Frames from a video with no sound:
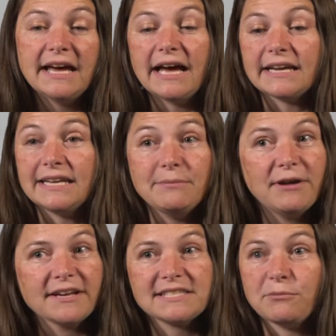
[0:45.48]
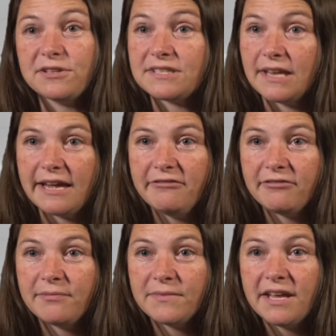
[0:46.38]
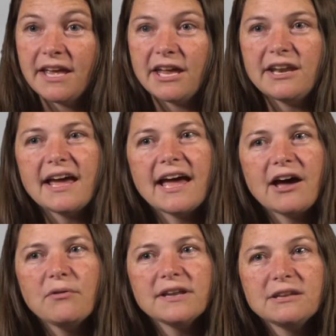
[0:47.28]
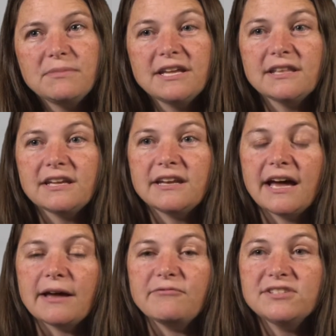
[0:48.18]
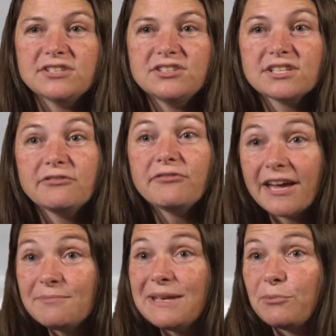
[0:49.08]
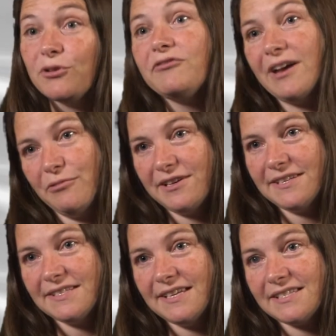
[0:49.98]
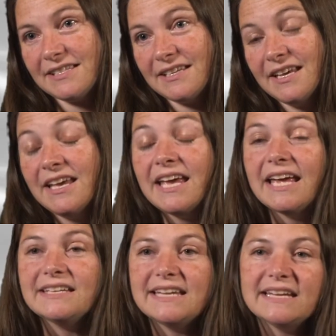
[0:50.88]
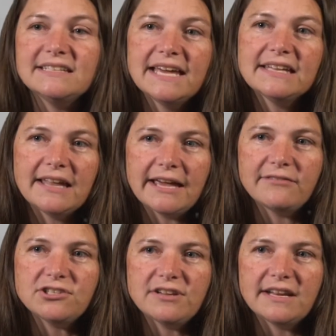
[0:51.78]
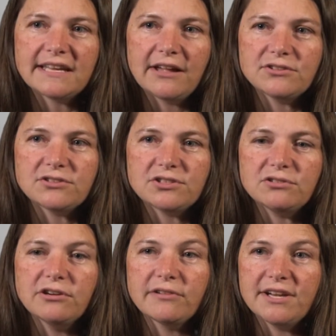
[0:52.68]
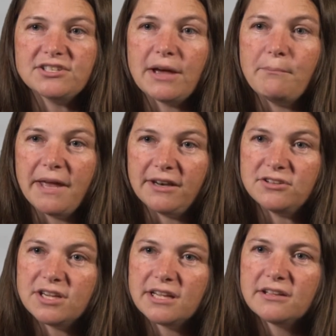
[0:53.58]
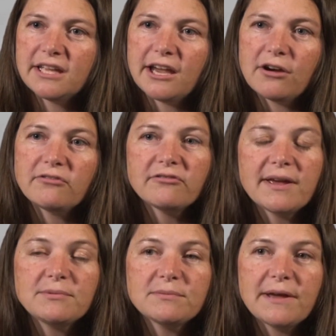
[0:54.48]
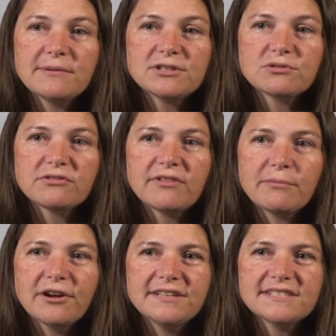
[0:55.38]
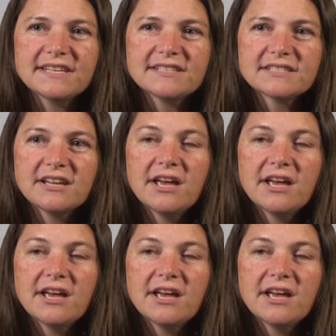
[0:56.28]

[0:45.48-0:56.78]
uh, can impact someone's life and how it can be that uh, physicians can find people with Fabry disease. In day-to-day -day life, genetic counselors do a great job managing care for patients with Fabry disease.